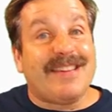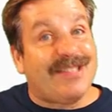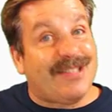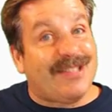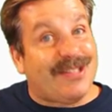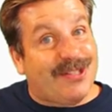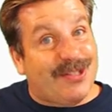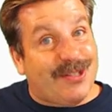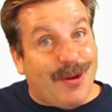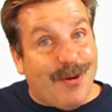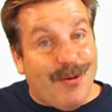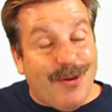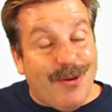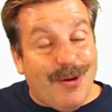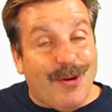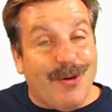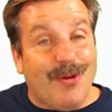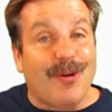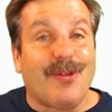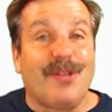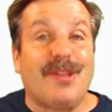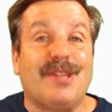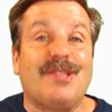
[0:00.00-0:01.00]
and so
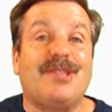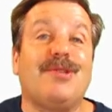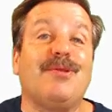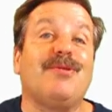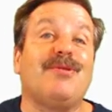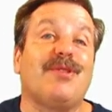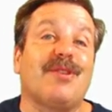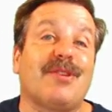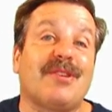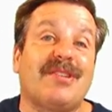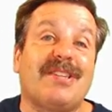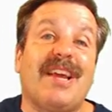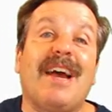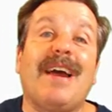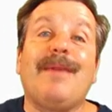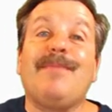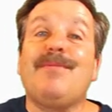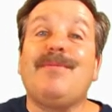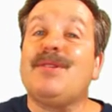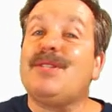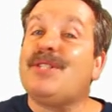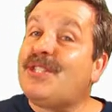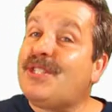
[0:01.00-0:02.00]
cool that you took
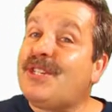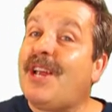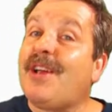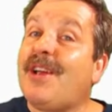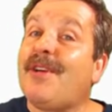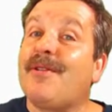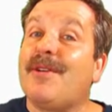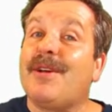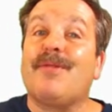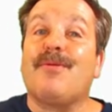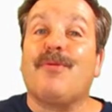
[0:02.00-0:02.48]
time to share it